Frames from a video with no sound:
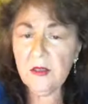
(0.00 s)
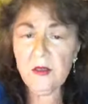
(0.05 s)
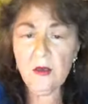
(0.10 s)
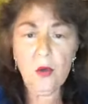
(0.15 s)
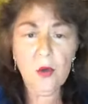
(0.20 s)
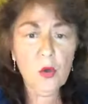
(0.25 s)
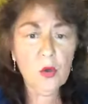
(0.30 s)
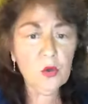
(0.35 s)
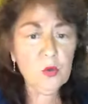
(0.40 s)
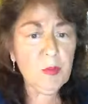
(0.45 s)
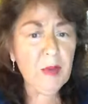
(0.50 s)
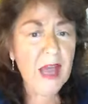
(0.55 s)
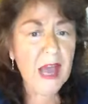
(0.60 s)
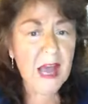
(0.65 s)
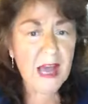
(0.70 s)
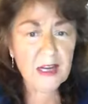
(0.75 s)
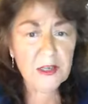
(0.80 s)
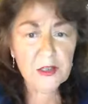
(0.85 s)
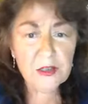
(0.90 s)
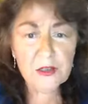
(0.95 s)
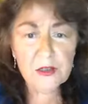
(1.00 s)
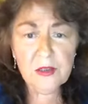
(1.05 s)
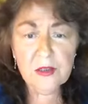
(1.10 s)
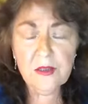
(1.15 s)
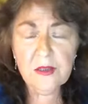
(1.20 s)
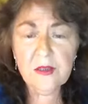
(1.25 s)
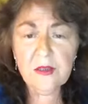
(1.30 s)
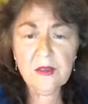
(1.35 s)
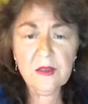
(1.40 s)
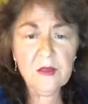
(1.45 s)
Old
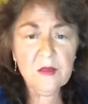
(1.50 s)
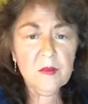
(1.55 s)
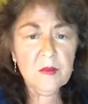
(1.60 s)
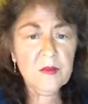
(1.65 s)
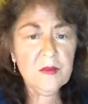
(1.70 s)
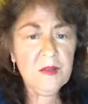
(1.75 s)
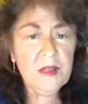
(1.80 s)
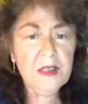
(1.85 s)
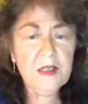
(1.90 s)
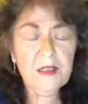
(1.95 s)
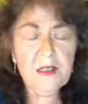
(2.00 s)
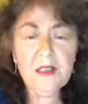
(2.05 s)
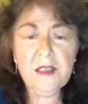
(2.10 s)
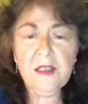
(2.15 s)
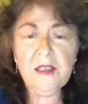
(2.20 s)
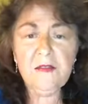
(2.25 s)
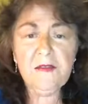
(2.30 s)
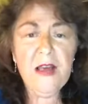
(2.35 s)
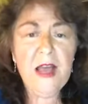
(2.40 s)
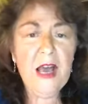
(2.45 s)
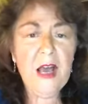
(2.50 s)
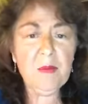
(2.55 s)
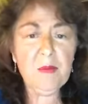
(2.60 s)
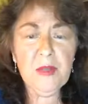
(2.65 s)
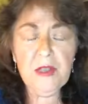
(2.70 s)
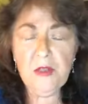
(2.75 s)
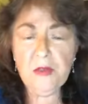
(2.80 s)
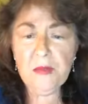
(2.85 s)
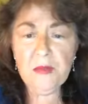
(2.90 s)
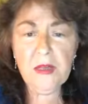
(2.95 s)
patterns, things that have
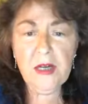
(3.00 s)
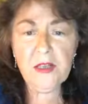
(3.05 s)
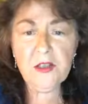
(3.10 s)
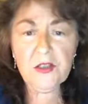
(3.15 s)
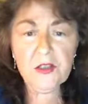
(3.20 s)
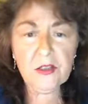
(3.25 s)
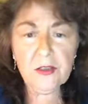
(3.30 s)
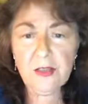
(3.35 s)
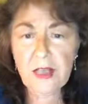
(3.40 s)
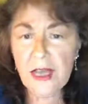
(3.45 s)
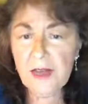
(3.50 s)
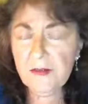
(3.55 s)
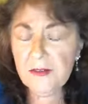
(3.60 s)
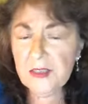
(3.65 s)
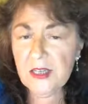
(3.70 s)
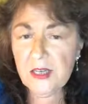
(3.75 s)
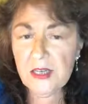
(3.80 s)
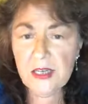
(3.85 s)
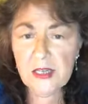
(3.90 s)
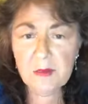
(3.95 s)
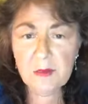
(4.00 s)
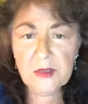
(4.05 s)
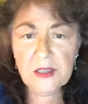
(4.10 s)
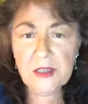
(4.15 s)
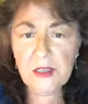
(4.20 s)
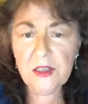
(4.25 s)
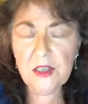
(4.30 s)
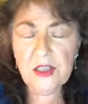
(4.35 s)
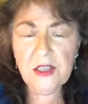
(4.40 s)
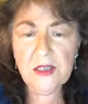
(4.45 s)
happened throughout your lifetime,
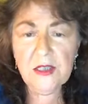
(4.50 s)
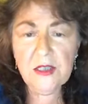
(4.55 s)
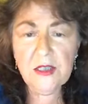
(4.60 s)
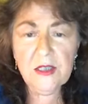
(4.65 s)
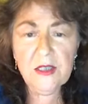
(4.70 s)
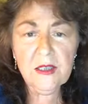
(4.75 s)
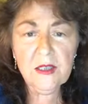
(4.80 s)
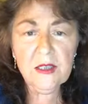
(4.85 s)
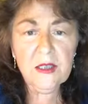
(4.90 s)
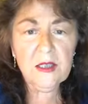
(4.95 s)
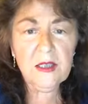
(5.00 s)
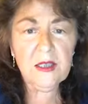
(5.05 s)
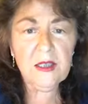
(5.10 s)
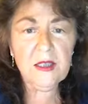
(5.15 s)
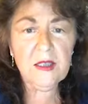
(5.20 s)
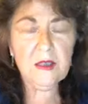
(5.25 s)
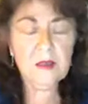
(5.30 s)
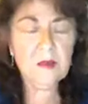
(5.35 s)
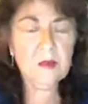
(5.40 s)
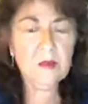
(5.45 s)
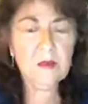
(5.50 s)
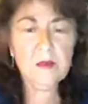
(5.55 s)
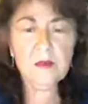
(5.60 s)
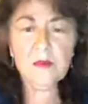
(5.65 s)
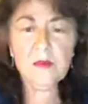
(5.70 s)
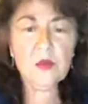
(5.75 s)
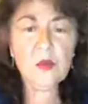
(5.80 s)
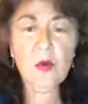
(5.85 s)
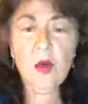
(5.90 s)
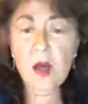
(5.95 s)
such as
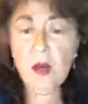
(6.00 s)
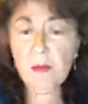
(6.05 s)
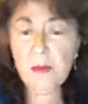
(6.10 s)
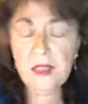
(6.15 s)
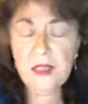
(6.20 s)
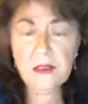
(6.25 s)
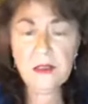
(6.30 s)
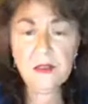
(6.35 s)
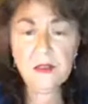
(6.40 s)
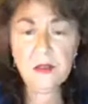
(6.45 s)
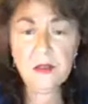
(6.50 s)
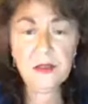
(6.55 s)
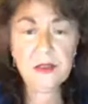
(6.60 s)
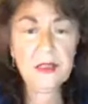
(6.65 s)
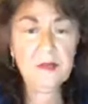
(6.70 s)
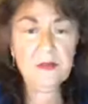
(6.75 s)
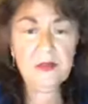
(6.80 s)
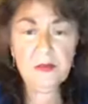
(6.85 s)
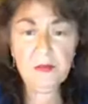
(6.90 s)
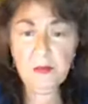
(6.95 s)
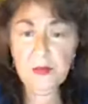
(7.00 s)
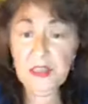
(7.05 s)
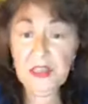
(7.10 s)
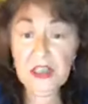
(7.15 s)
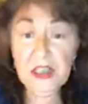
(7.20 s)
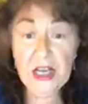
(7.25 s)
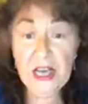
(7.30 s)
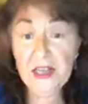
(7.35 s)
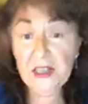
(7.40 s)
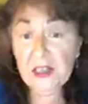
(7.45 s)
traumas or even
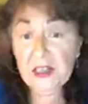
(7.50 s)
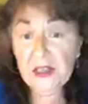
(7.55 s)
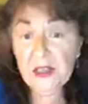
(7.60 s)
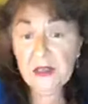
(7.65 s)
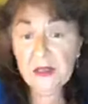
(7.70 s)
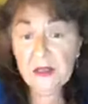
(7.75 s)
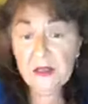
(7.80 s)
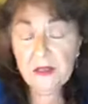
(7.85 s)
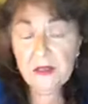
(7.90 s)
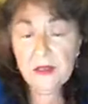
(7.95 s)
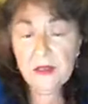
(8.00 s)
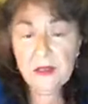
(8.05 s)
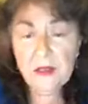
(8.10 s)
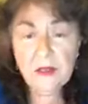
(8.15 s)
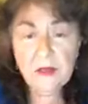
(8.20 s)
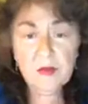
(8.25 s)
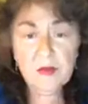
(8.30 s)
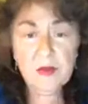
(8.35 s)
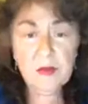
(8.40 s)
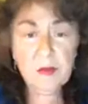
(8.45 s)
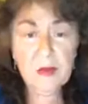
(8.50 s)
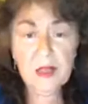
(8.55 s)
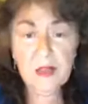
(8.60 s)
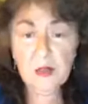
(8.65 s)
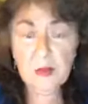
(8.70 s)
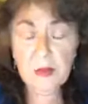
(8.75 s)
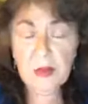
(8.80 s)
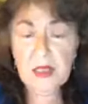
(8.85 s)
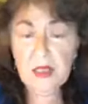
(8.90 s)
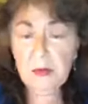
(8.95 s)
rejections from
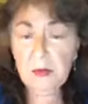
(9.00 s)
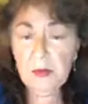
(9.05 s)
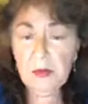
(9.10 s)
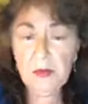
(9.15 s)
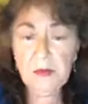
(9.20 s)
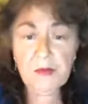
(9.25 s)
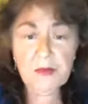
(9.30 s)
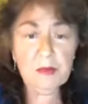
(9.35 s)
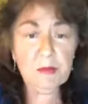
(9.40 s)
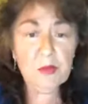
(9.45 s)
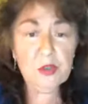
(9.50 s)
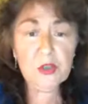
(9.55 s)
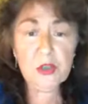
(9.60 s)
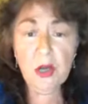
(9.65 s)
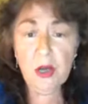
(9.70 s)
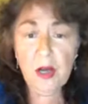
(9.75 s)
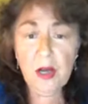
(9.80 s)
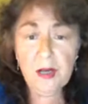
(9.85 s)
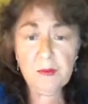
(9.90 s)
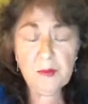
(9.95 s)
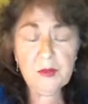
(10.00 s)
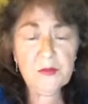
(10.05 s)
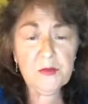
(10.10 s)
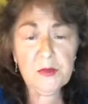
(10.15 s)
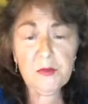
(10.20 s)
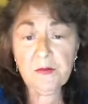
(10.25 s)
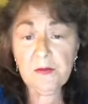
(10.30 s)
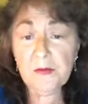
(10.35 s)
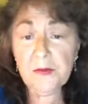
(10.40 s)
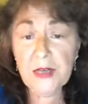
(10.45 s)
other people, from jobs,
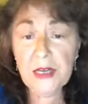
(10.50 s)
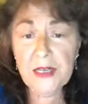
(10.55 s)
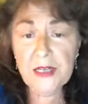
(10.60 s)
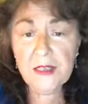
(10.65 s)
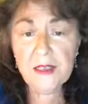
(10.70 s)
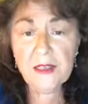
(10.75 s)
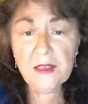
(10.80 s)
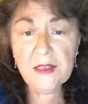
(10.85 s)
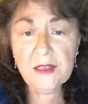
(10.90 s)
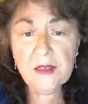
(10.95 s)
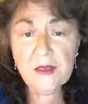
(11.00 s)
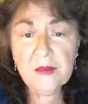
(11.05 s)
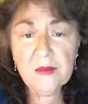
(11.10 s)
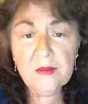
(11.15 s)
from friends.